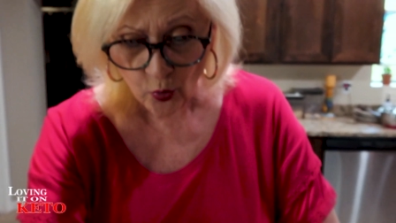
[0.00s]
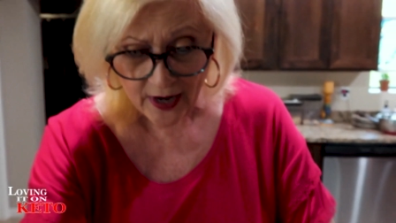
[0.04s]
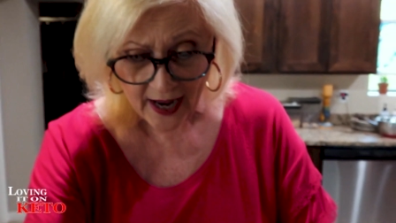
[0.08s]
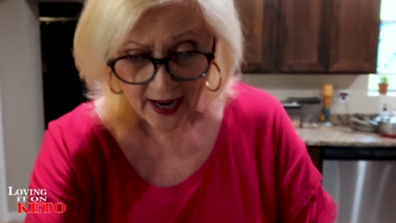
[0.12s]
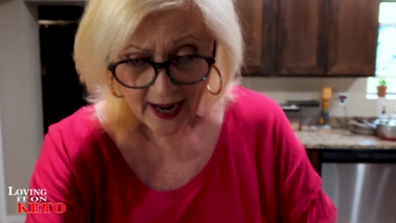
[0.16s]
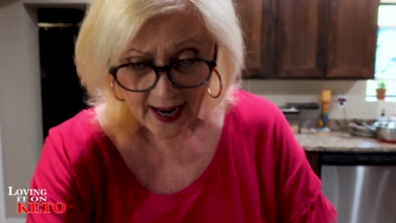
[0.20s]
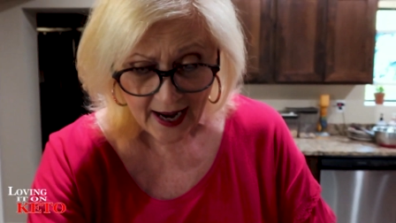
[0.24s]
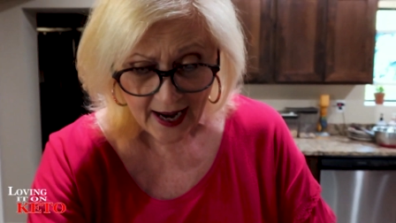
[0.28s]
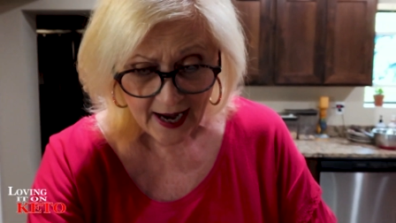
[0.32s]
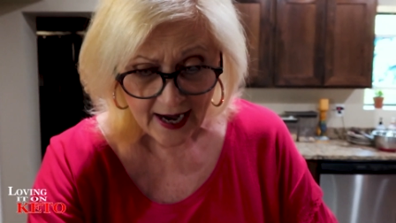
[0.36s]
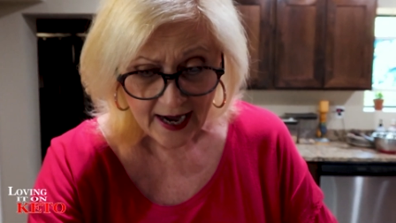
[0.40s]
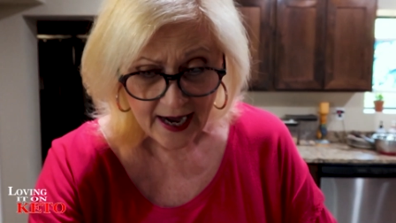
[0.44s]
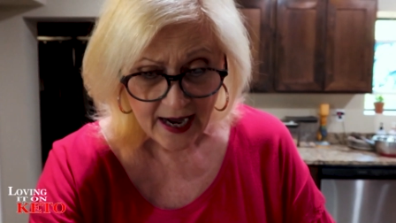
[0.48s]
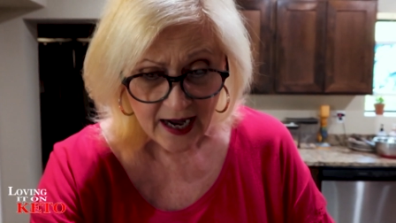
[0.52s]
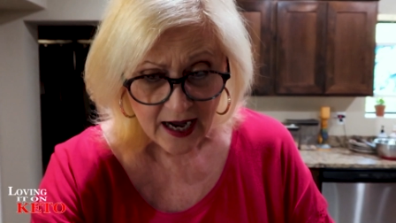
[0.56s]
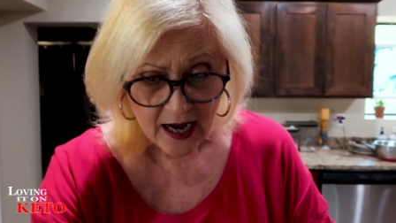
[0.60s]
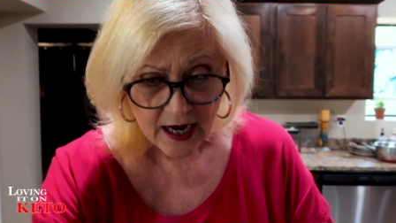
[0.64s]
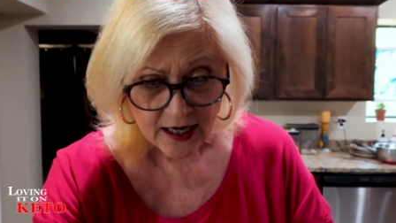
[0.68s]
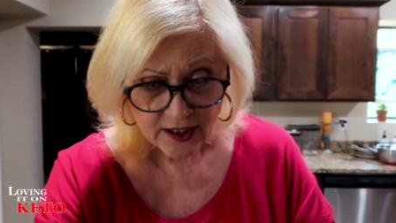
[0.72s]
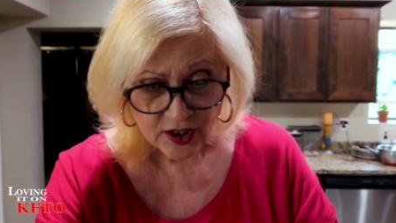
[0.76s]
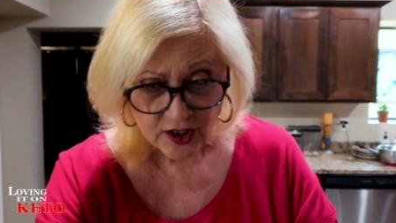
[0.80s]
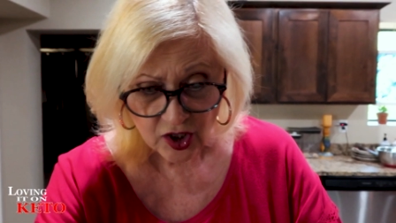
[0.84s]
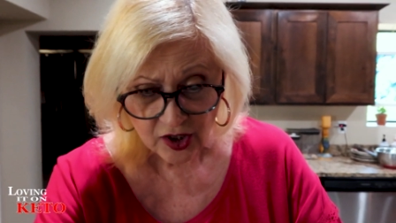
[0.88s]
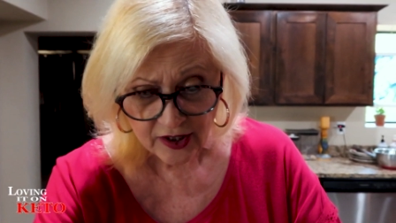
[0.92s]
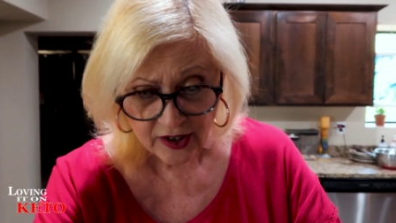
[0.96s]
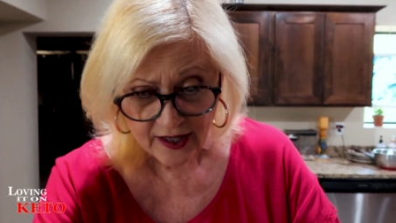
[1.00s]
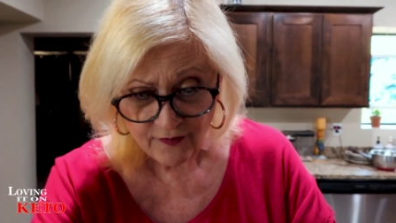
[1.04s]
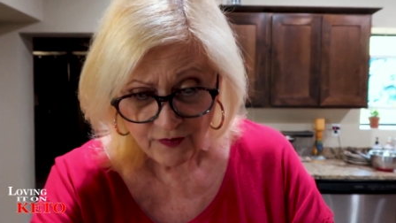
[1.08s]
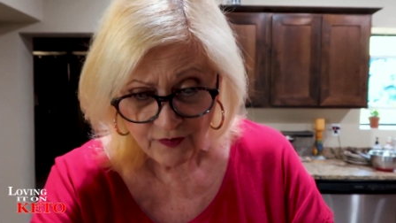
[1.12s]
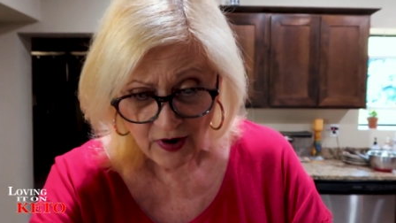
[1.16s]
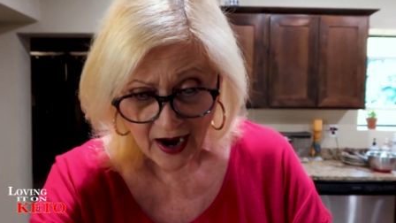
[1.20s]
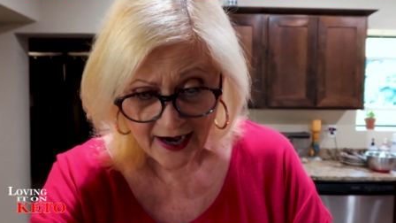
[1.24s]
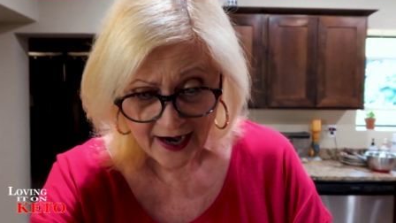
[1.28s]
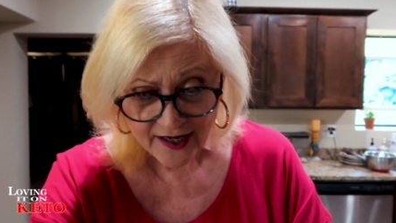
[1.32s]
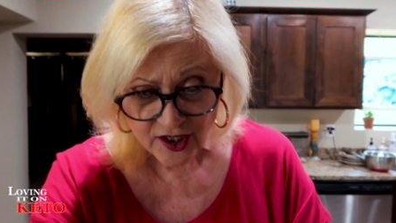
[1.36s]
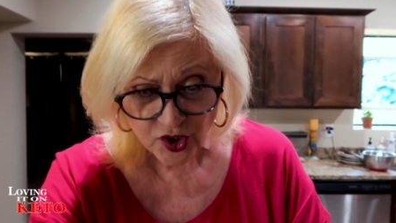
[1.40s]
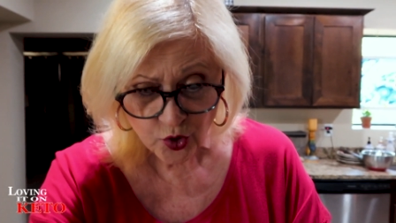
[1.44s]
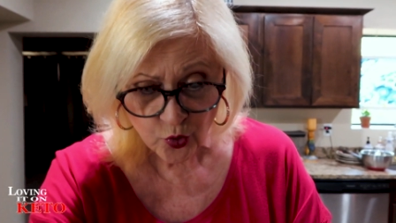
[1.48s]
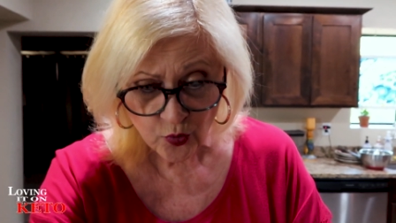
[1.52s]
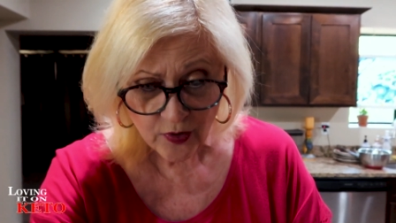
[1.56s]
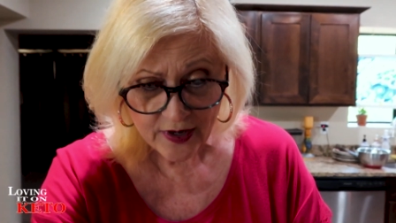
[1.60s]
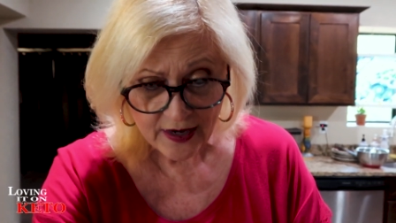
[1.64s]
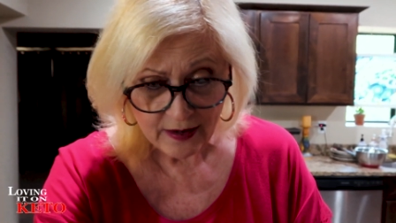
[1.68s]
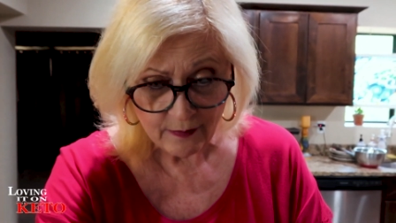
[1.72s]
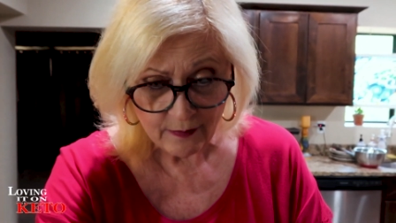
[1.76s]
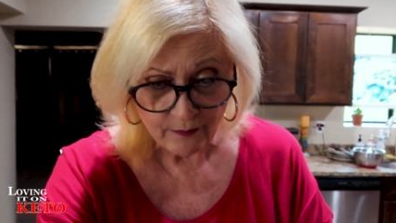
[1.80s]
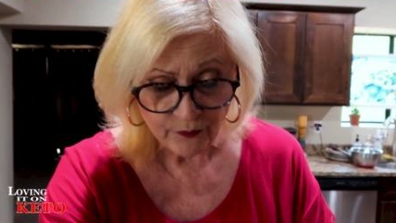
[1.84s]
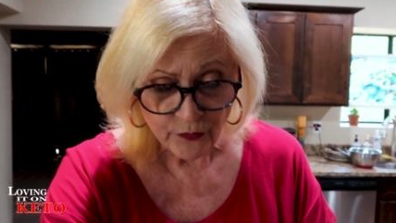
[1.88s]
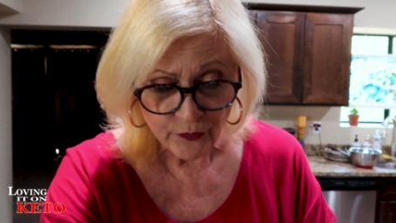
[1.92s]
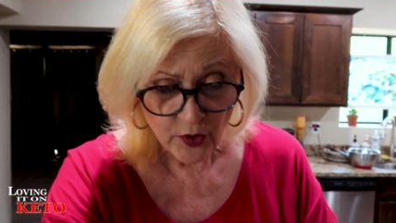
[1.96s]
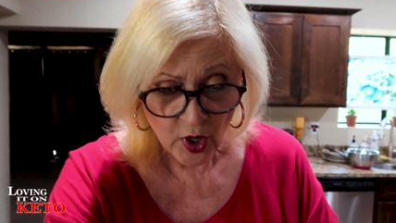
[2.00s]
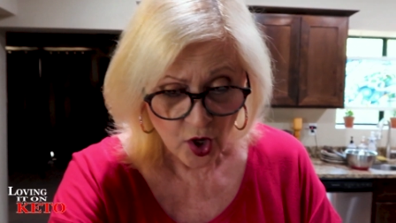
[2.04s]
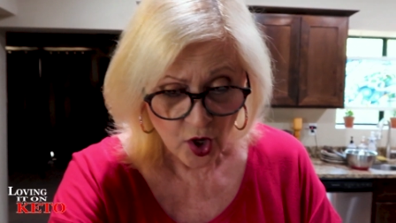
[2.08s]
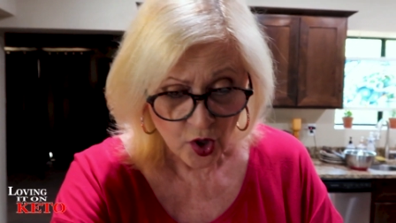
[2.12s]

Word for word: okay to leave ice cream.